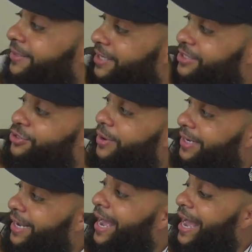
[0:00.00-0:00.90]
This
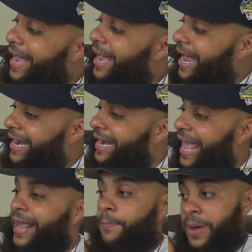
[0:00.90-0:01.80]
joint I, I
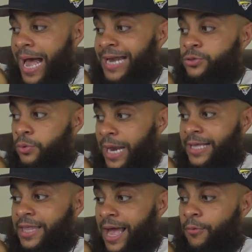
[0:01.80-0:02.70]
like, but I do
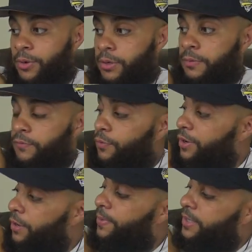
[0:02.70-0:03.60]
like that one, for
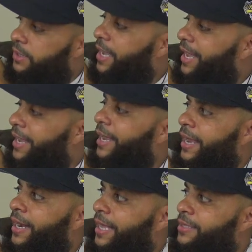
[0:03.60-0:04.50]
real. But nah,
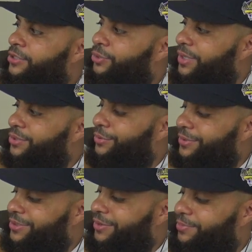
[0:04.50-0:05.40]
I like this joint too.
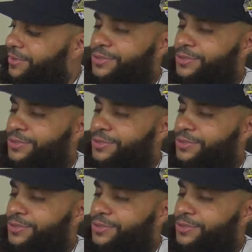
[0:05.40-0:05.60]
This joint pretty